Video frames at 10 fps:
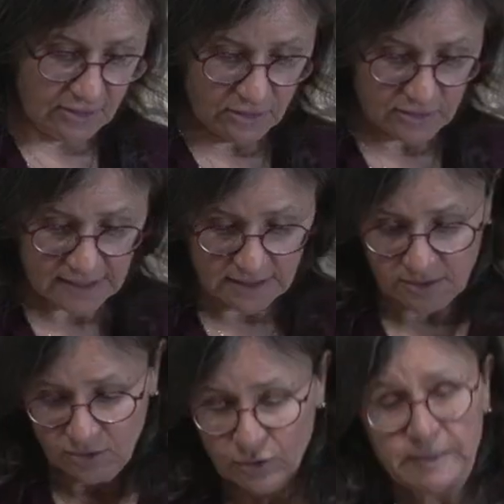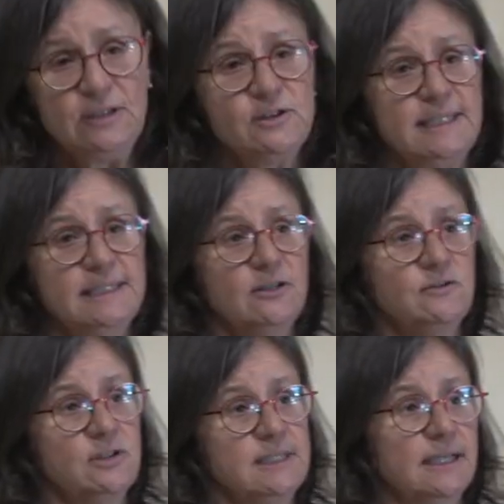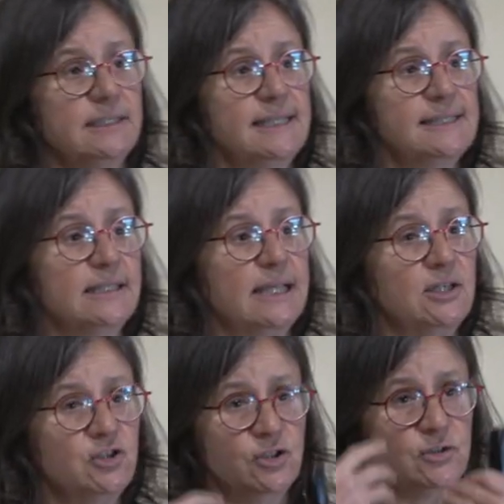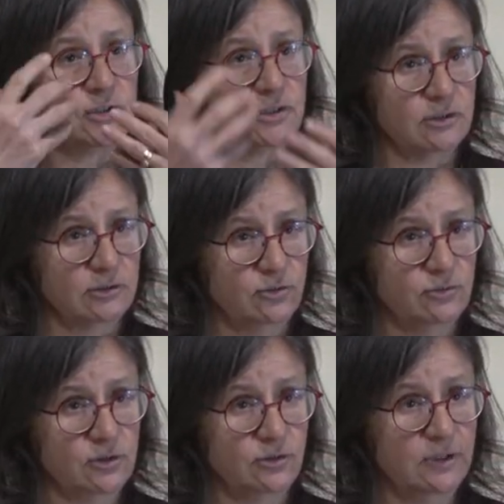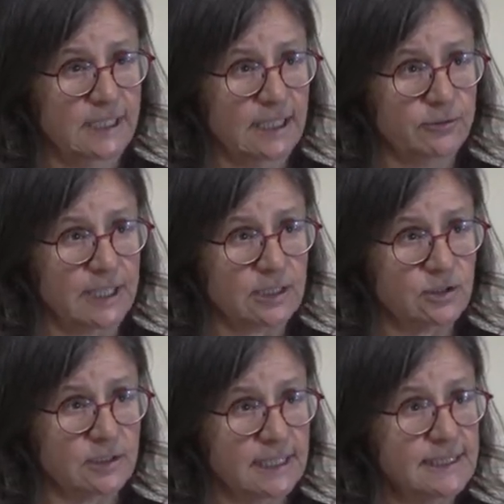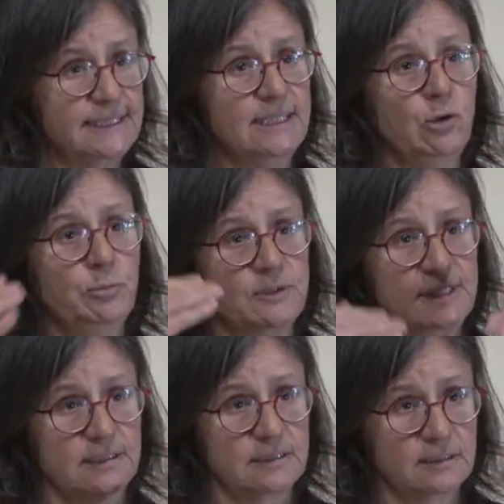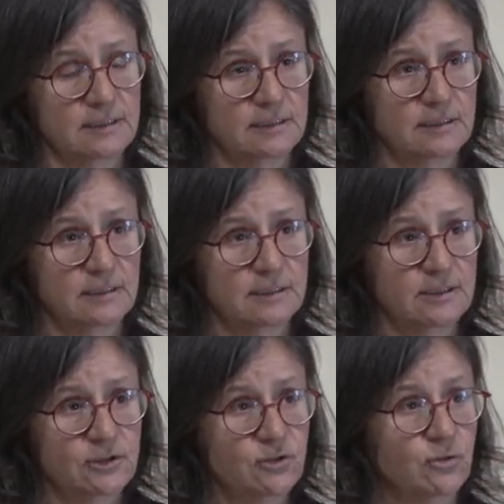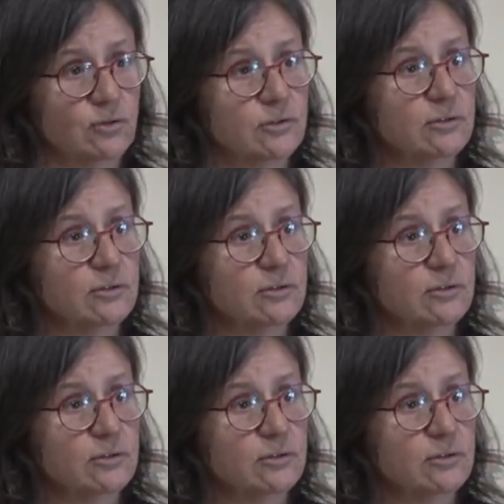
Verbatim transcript: the, the luminosity of the star doesn't adjust to the nuclear reaction. It's the opposite. So